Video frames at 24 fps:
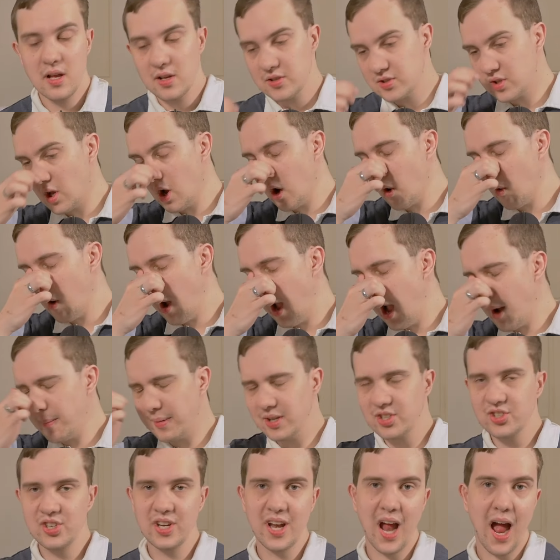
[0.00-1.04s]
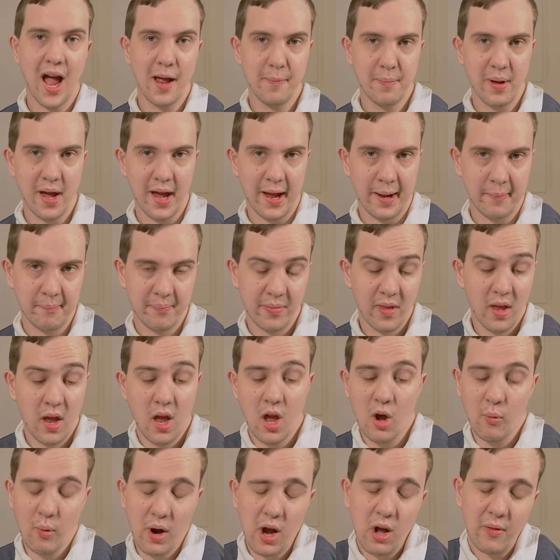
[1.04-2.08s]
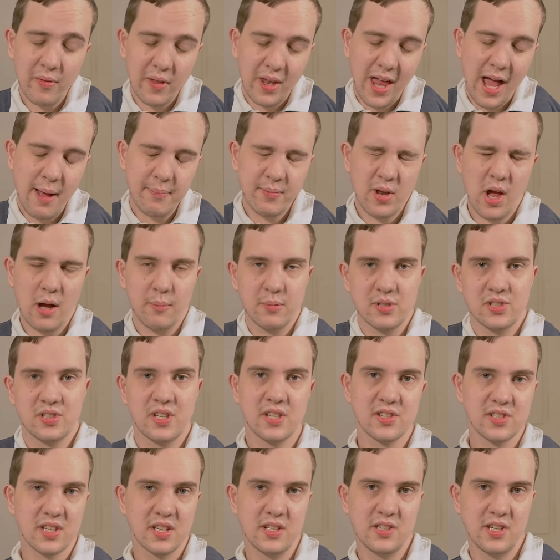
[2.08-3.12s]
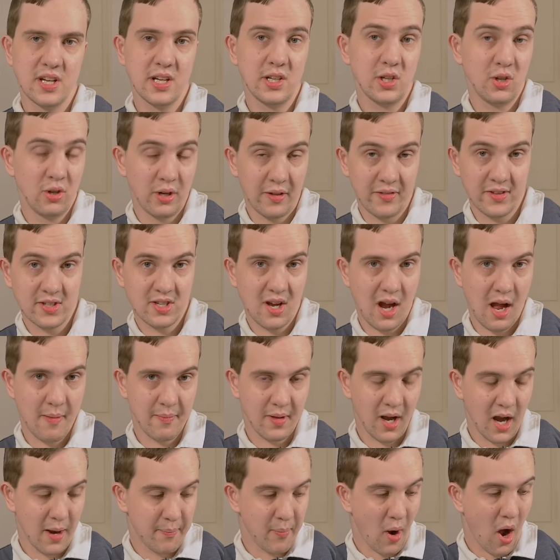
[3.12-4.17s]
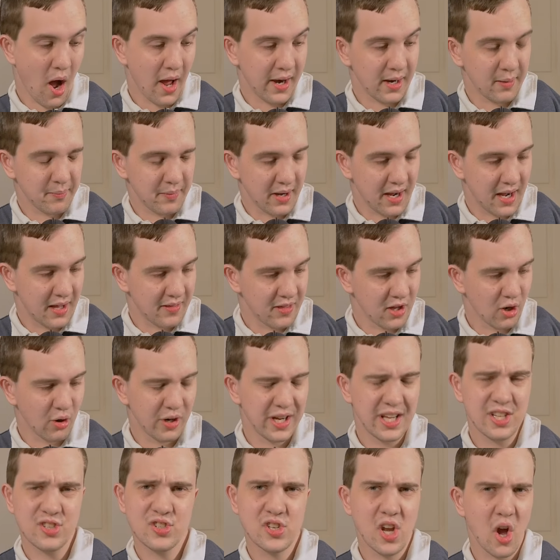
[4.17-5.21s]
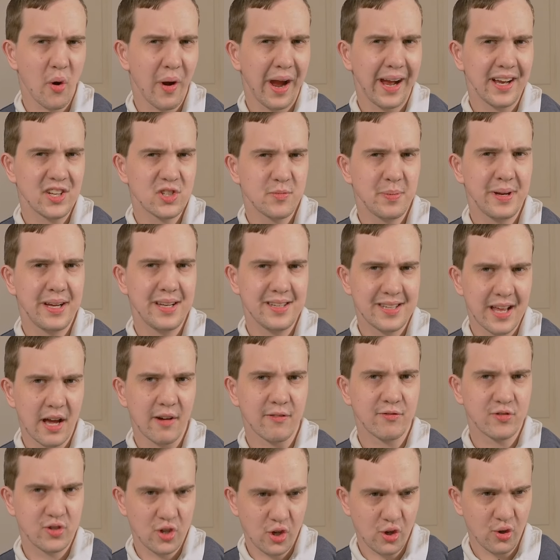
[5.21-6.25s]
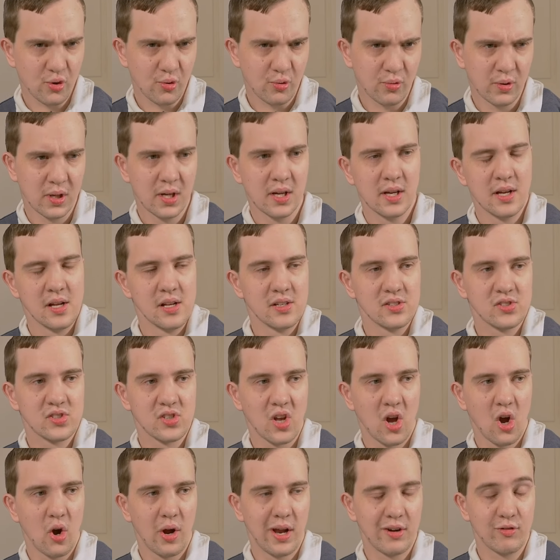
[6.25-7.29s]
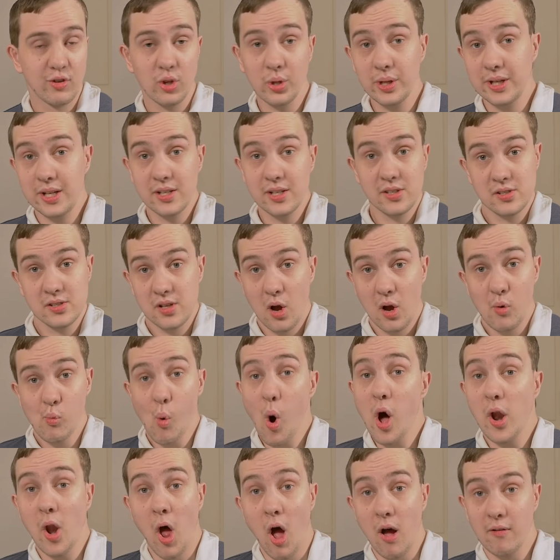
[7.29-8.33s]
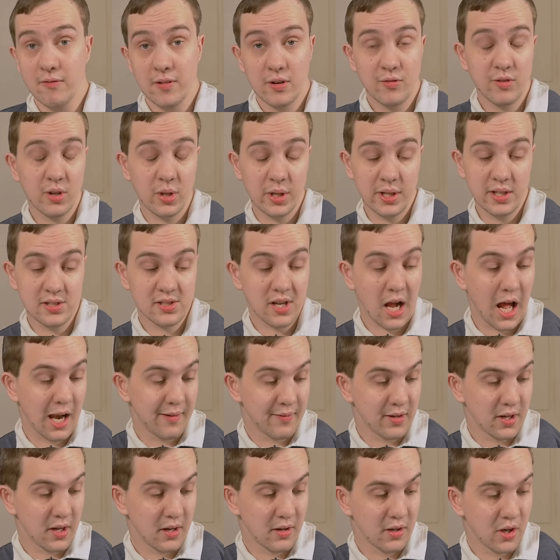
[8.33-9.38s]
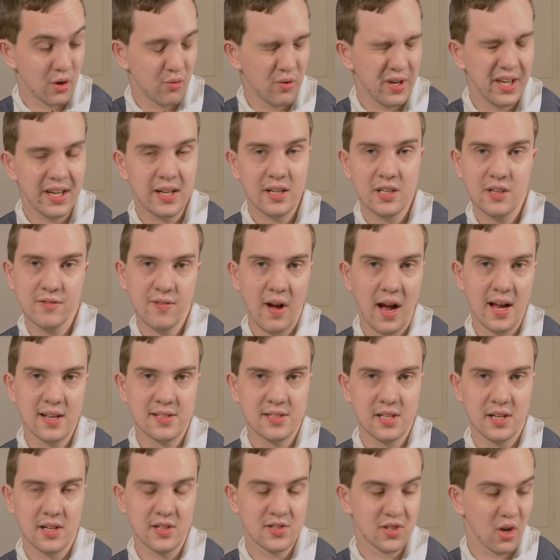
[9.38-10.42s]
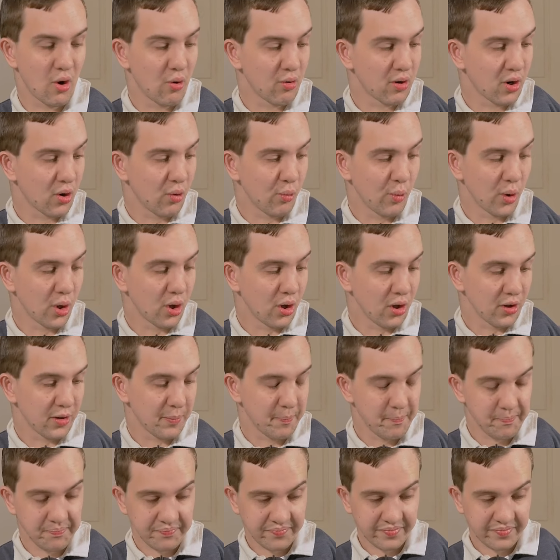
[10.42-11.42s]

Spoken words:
So how much did I pay? Well, the laptop was discontinued at the time that I bought it, and there is no HP Dev 2, so it really is a one-off. It really is kind of a unique device in its own little world.